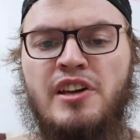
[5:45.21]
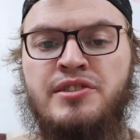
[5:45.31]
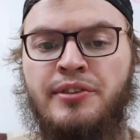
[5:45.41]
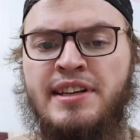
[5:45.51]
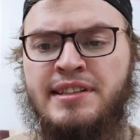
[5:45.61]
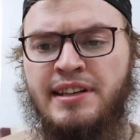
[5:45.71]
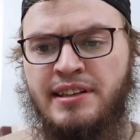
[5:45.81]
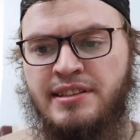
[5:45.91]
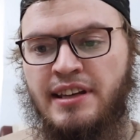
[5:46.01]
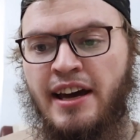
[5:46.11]
this
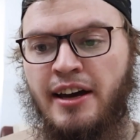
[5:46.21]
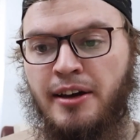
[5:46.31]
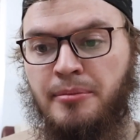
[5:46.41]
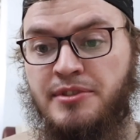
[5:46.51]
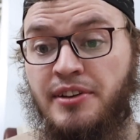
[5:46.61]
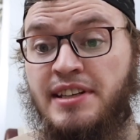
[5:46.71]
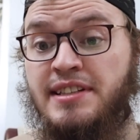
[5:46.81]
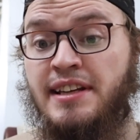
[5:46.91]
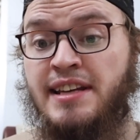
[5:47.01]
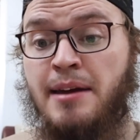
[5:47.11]
is
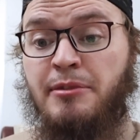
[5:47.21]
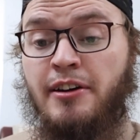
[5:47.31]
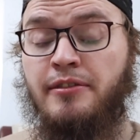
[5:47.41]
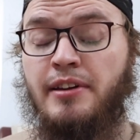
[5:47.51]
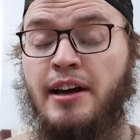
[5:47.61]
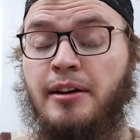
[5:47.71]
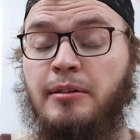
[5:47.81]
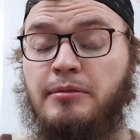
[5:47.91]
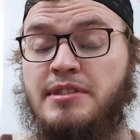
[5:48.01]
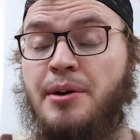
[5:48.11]
a type
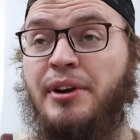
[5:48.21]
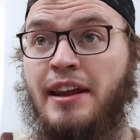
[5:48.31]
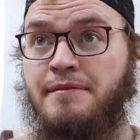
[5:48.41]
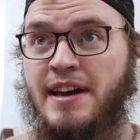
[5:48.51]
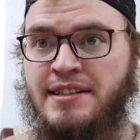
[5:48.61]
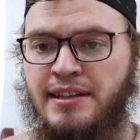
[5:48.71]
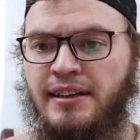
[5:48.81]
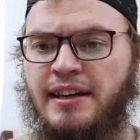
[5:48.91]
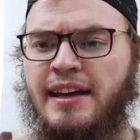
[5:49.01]
of someone investing,